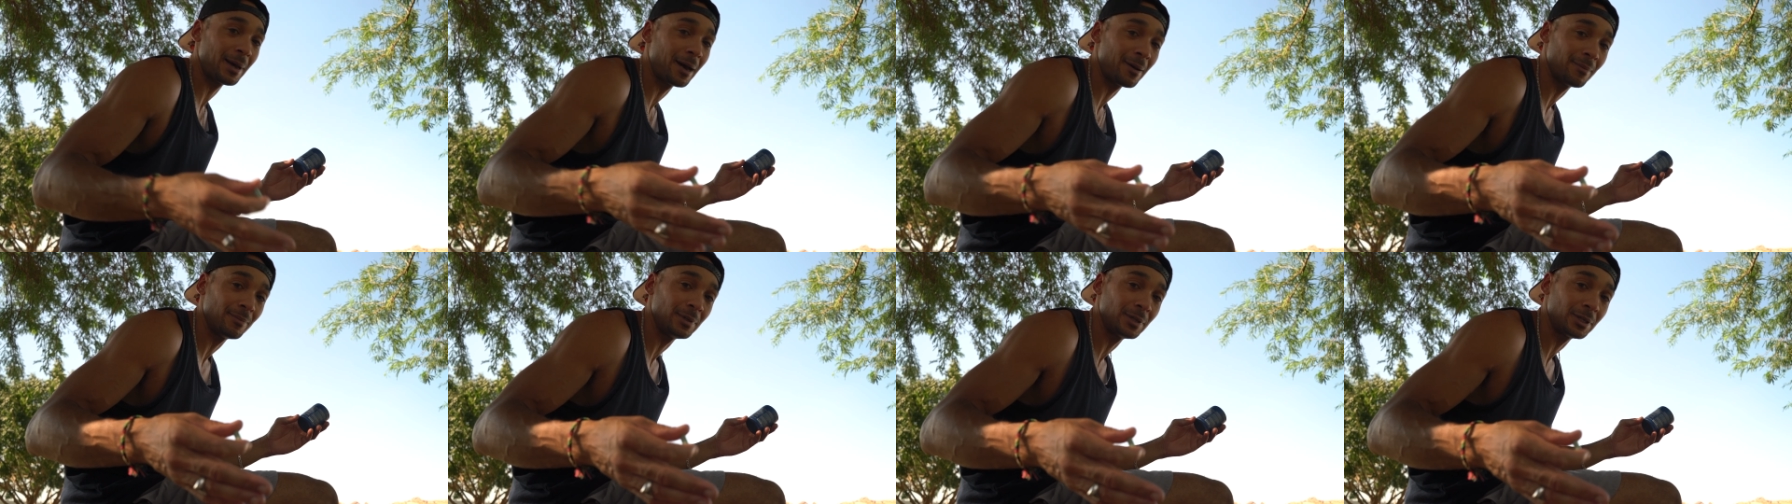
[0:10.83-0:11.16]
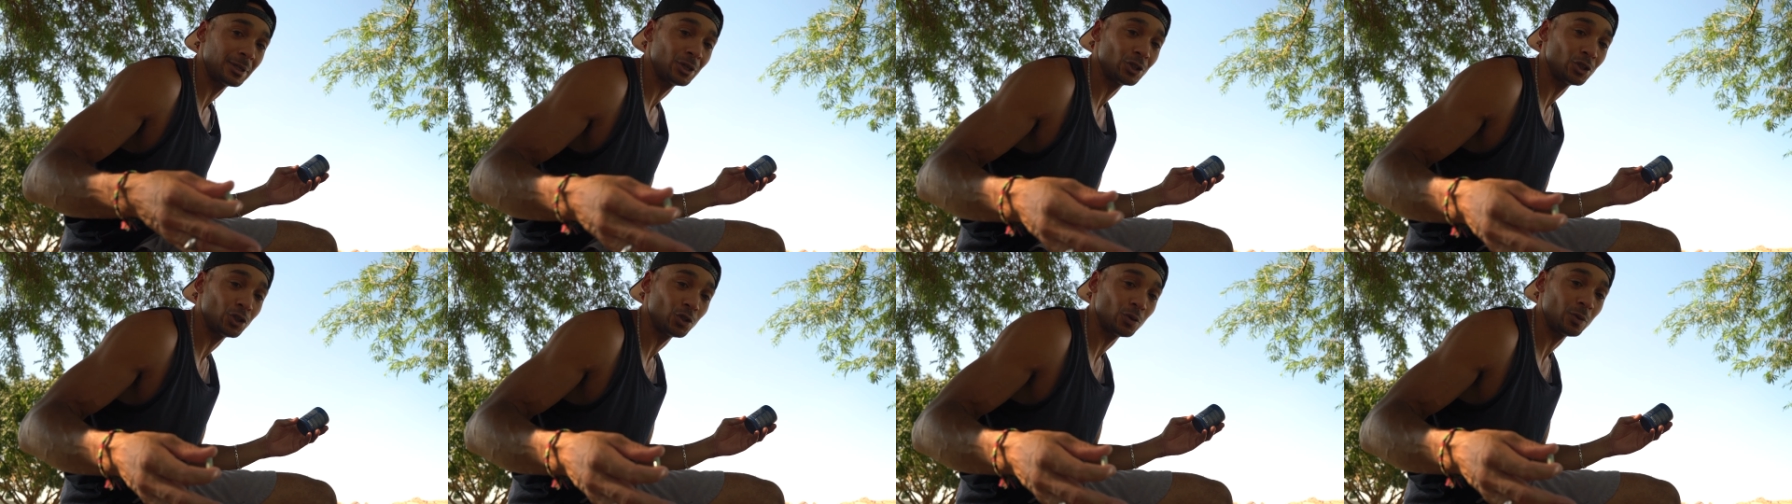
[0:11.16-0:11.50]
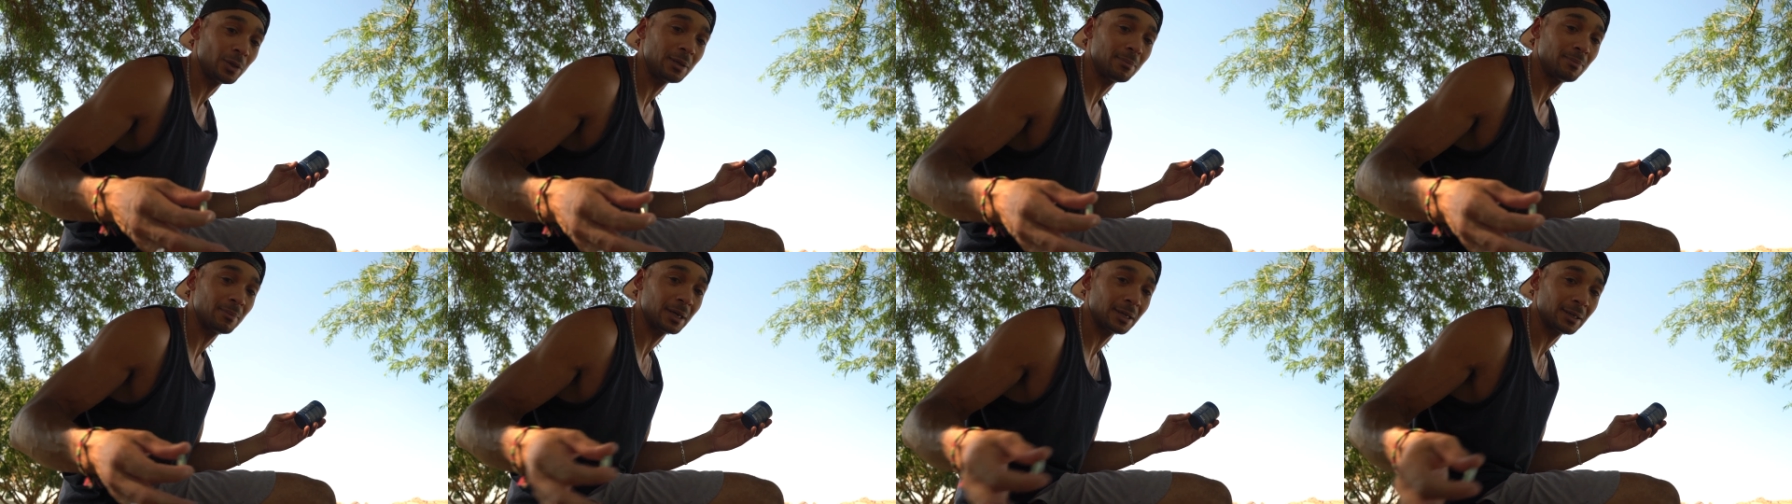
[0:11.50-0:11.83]
out because you
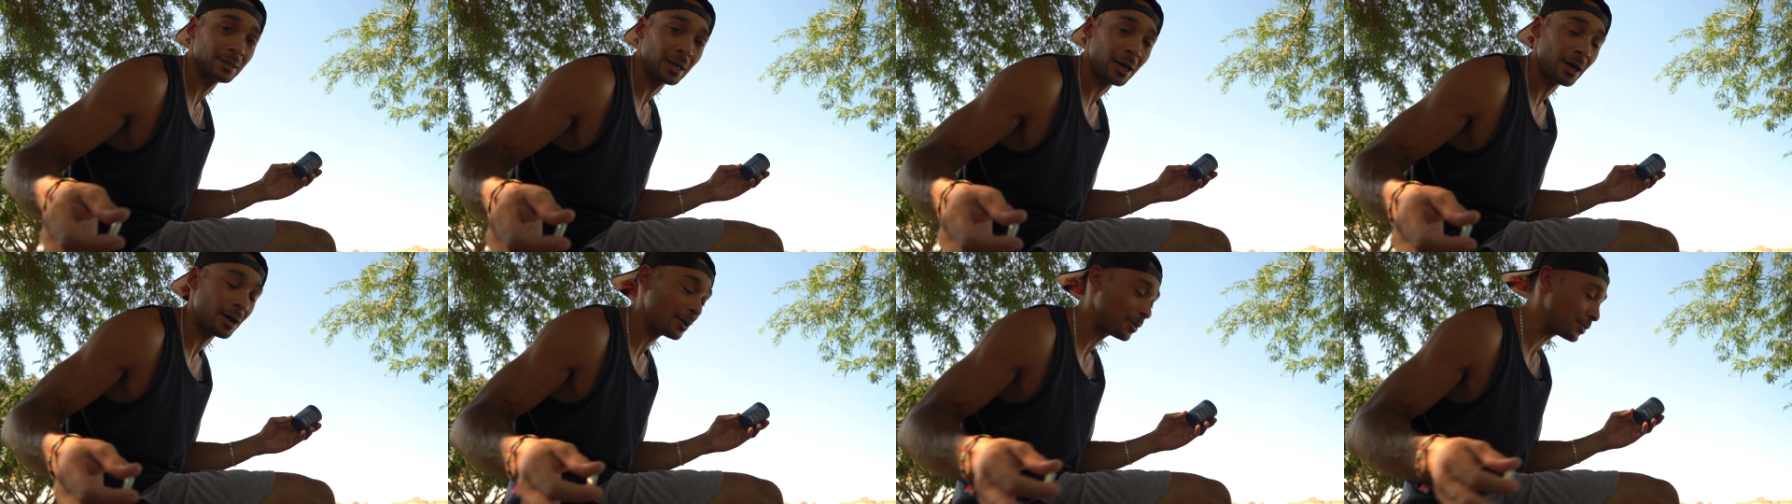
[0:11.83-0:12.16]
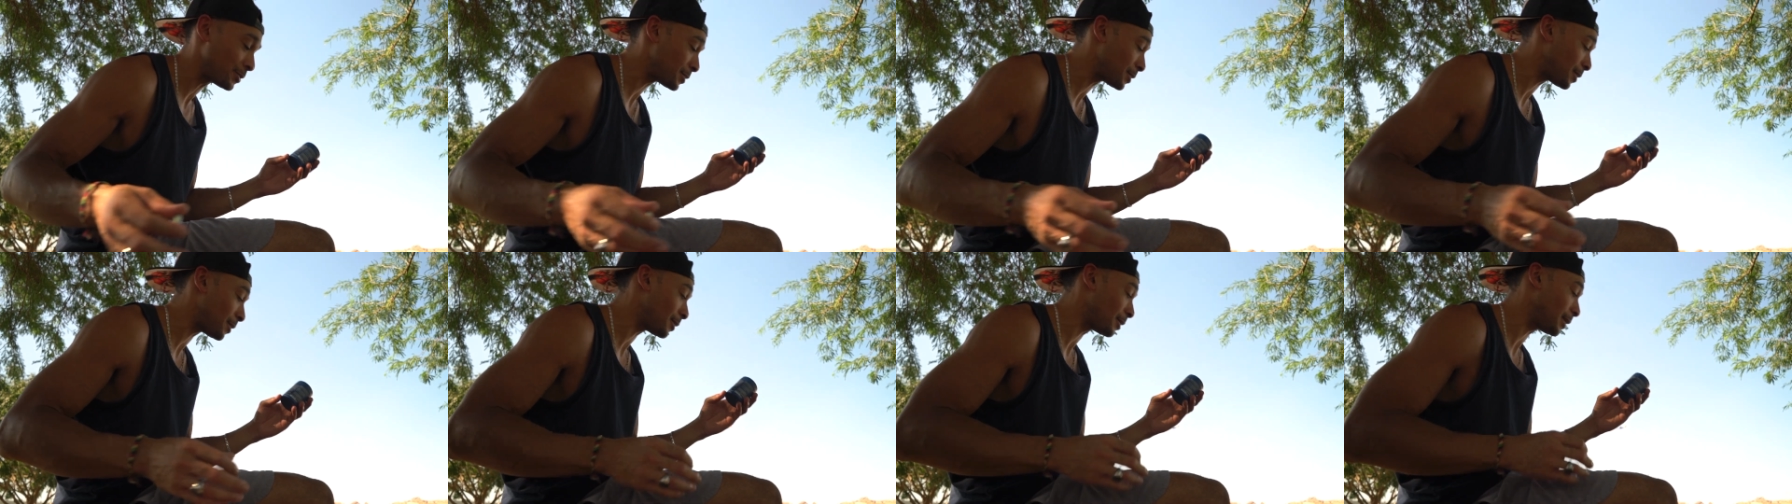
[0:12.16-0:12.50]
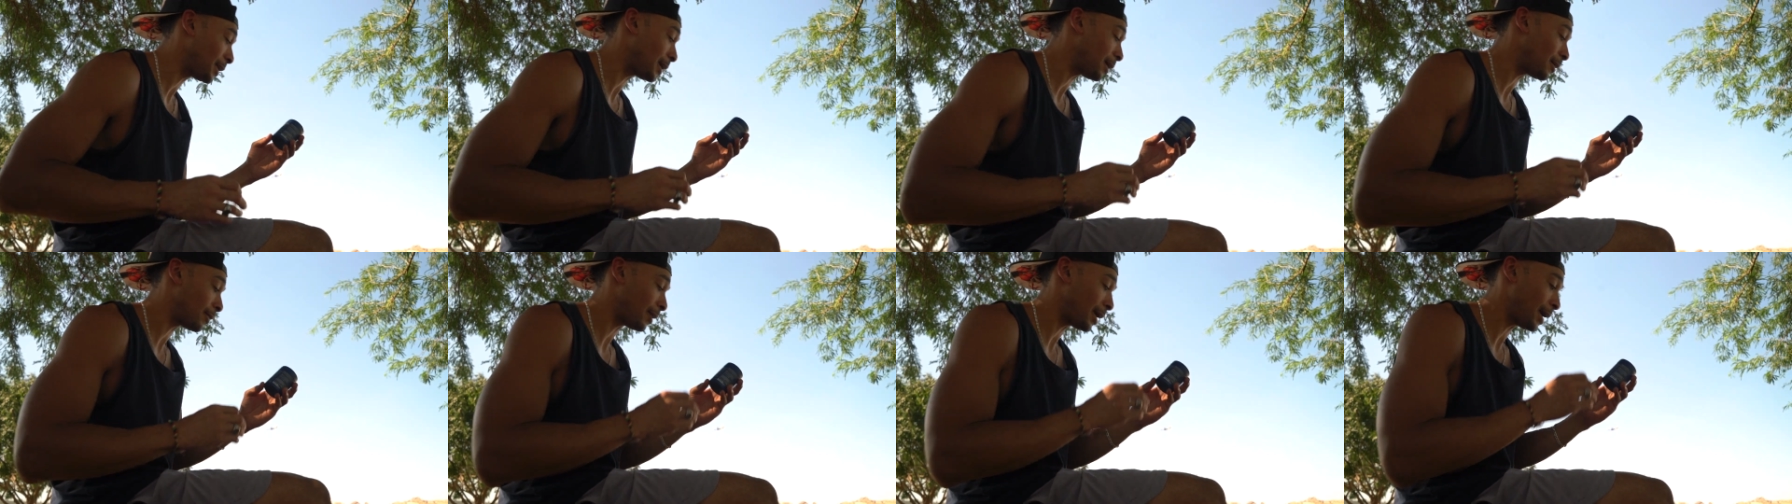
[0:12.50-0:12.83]
eat McDonald's all
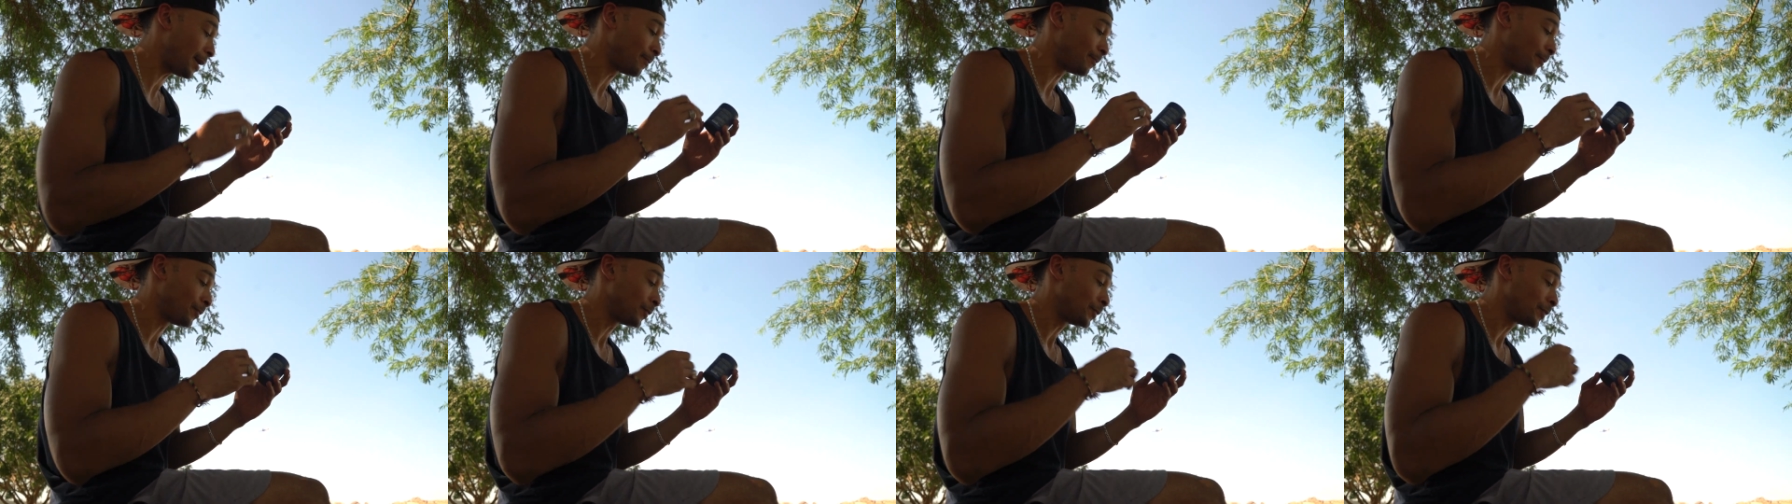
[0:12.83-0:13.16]
day, right?